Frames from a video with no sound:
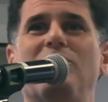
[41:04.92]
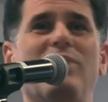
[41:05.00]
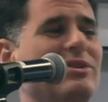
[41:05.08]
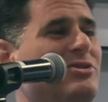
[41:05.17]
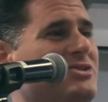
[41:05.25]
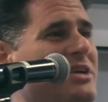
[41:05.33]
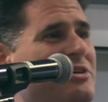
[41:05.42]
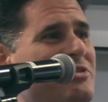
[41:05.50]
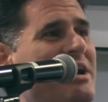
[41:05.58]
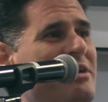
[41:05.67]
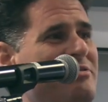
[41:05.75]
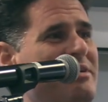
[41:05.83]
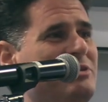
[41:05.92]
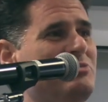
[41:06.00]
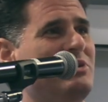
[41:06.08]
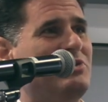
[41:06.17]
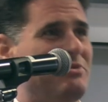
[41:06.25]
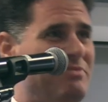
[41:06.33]
Well, it looks like you got your
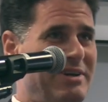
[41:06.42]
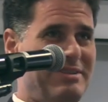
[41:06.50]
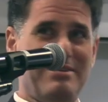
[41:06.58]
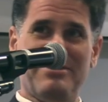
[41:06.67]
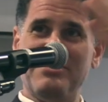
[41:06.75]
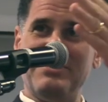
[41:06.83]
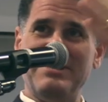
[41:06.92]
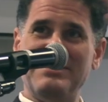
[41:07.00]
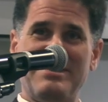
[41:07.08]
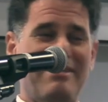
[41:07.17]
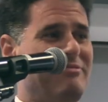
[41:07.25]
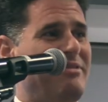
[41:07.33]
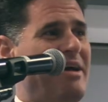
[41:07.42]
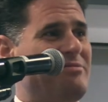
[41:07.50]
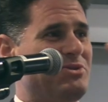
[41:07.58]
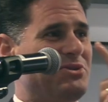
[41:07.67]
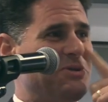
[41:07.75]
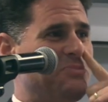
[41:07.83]
next mission right there. You at least have
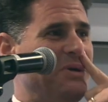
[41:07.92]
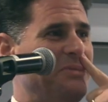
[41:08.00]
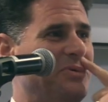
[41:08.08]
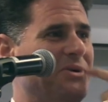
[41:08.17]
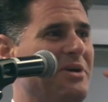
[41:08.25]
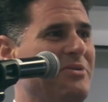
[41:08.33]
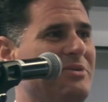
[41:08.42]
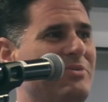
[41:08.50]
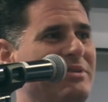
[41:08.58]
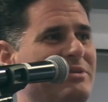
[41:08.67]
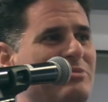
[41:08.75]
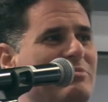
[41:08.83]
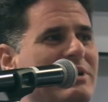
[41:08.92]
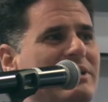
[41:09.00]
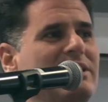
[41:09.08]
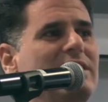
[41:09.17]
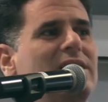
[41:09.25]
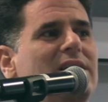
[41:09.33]
five or six people going with you.
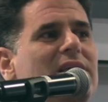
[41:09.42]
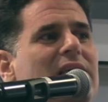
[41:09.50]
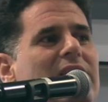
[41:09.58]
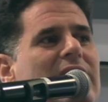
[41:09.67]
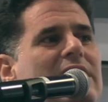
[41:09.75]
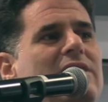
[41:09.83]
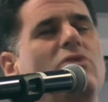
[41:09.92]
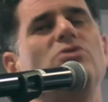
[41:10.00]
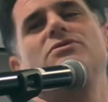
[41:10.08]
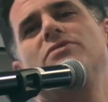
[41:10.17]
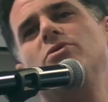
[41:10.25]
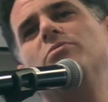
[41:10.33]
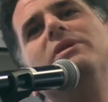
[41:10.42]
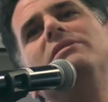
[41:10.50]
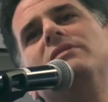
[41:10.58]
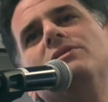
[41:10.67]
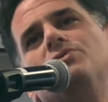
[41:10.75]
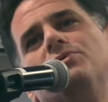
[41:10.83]
But those of you who've
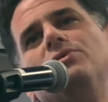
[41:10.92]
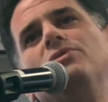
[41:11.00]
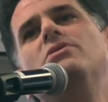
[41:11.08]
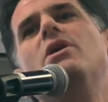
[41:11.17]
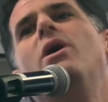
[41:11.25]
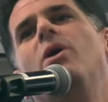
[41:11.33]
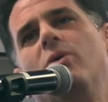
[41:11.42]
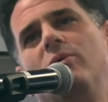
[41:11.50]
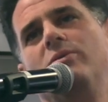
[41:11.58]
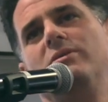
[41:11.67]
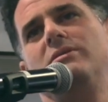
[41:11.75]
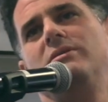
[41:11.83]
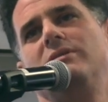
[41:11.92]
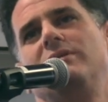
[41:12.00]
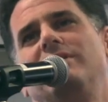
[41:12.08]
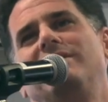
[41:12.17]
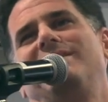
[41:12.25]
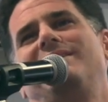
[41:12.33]
been to Israel know
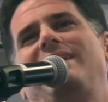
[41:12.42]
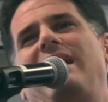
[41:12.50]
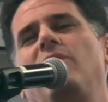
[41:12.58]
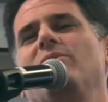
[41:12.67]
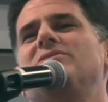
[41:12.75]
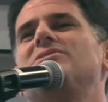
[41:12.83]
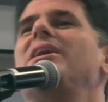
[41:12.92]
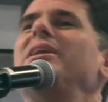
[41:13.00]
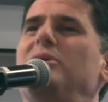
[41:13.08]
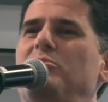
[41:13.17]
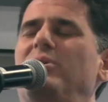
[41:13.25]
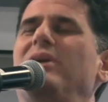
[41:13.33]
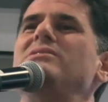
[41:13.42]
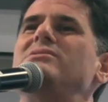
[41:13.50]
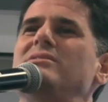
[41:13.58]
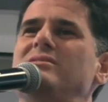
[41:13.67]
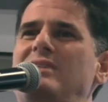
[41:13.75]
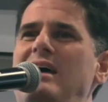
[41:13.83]
how exciting a
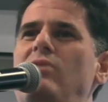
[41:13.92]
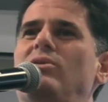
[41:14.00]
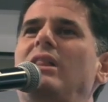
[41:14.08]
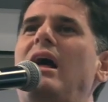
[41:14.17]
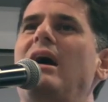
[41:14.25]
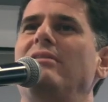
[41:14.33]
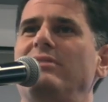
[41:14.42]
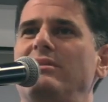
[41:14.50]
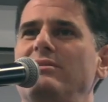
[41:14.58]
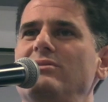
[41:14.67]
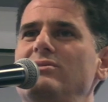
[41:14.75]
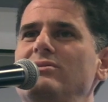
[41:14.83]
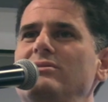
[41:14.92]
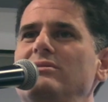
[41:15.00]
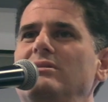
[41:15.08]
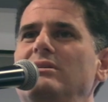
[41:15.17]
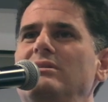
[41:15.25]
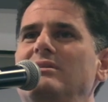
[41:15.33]
place is and how alive it is.
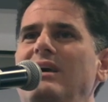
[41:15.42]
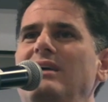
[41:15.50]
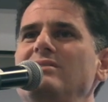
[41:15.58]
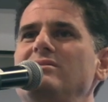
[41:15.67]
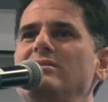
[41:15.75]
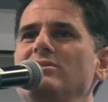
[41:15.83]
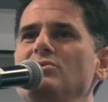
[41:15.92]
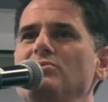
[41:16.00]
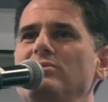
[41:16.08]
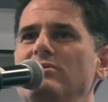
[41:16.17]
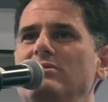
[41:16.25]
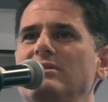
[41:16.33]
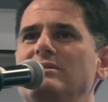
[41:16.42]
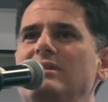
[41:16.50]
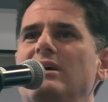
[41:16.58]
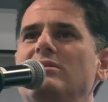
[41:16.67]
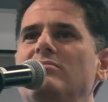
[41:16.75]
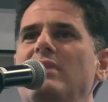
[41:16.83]
It, days in Israel,
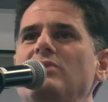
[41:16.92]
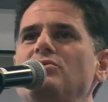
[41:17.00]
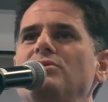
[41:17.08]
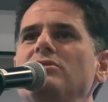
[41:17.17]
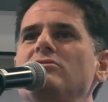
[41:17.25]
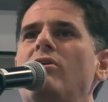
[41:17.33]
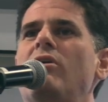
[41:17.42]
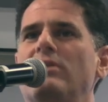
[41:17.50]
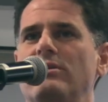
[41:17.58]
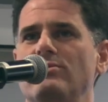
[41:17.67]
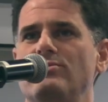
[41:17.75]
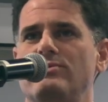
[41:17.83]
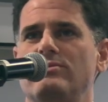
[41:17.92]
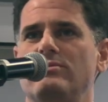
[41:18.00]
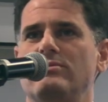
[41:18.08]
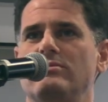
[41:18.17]
it's like measured in dog years.